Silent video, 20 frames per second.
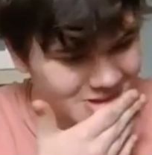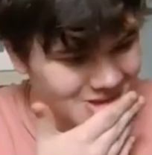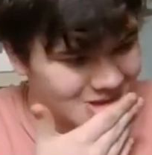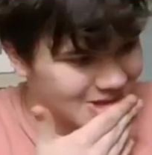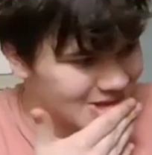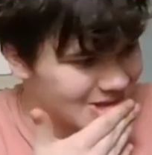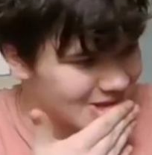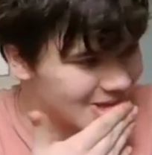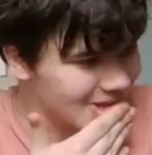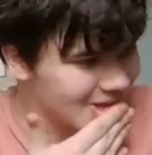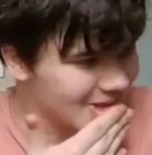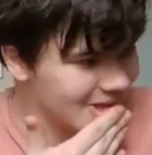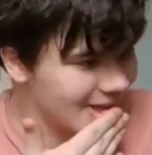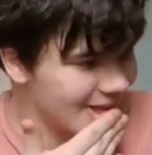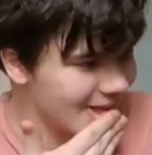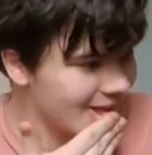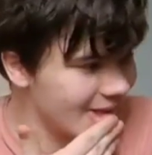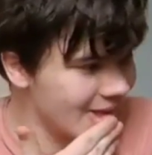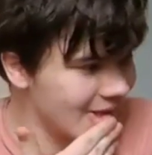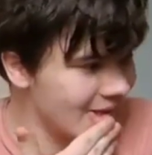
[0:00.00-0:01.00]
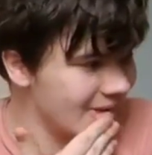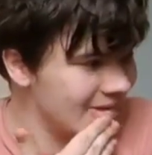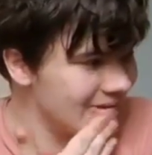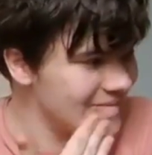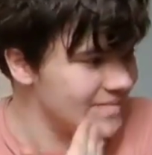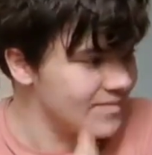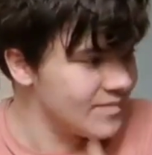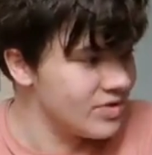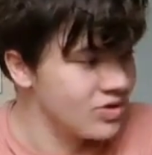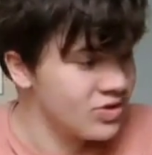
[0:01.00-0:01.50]
What are you talking about?
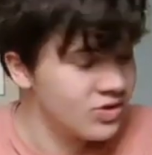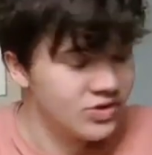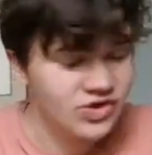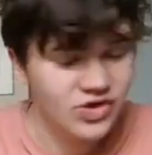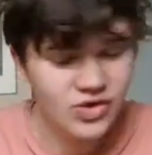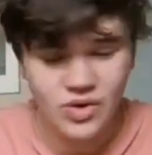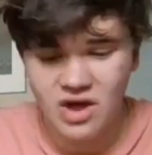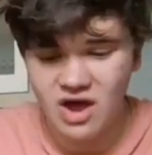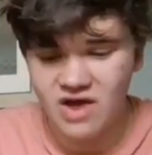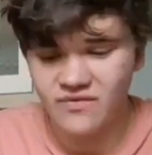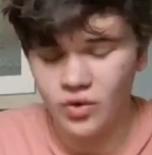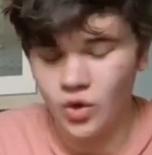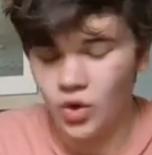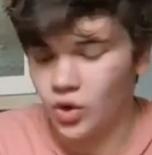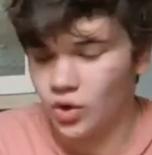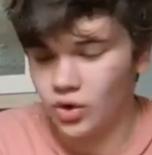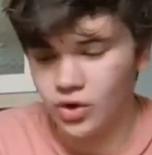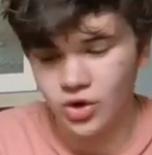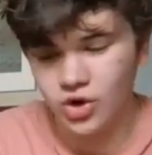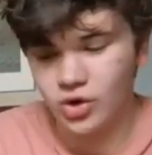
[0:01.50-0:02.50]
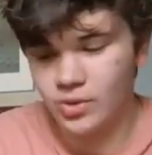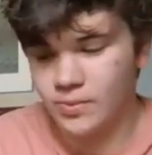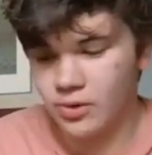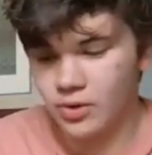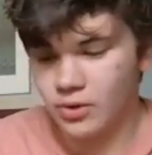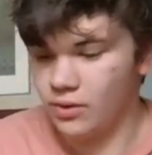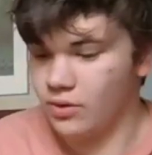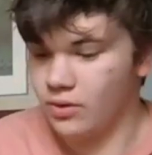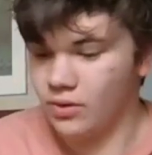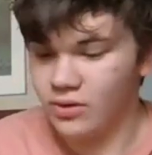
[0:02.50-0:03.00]
You have a
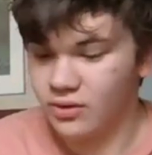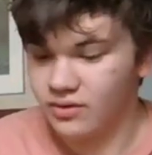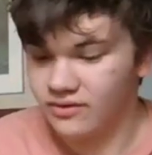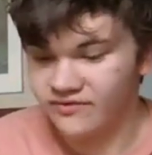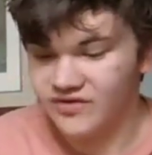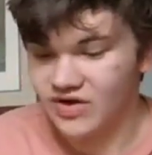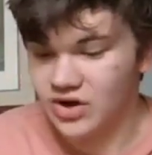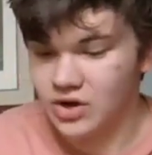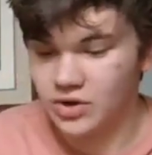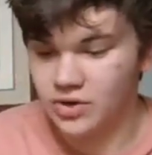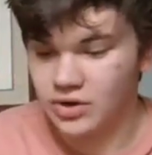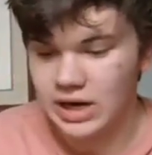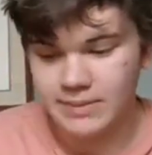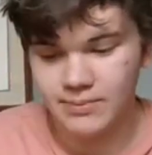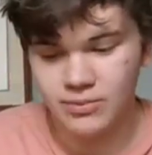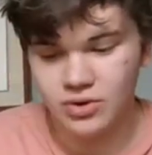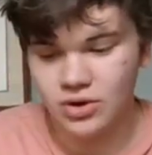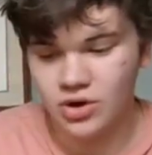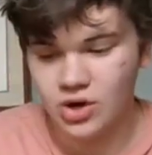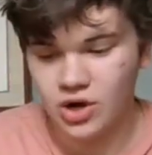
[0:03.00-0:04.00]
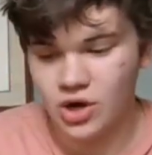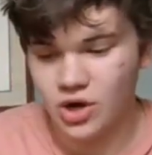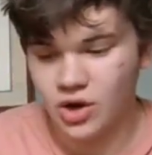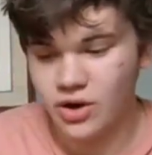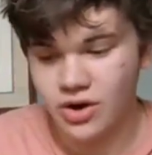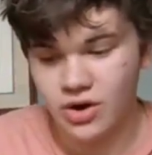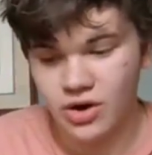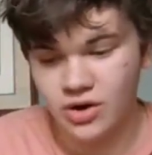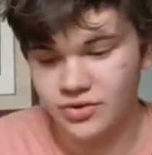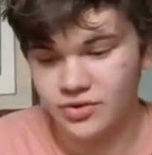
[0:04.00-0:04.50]
horrible phone. I'm gonna
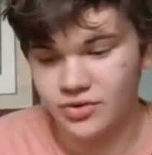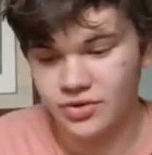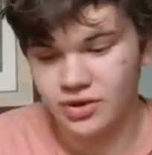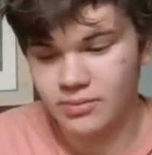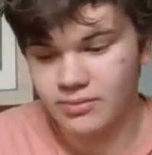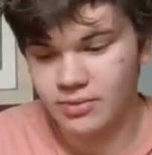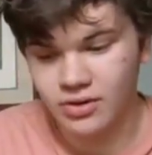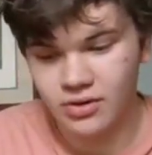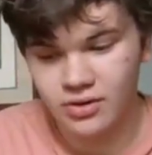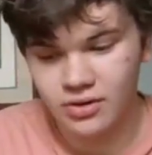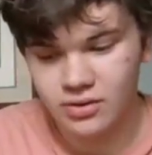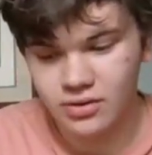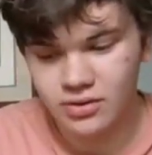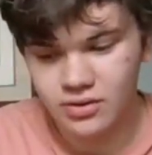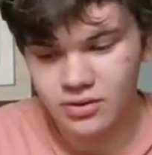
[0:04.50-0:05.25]
call your other number.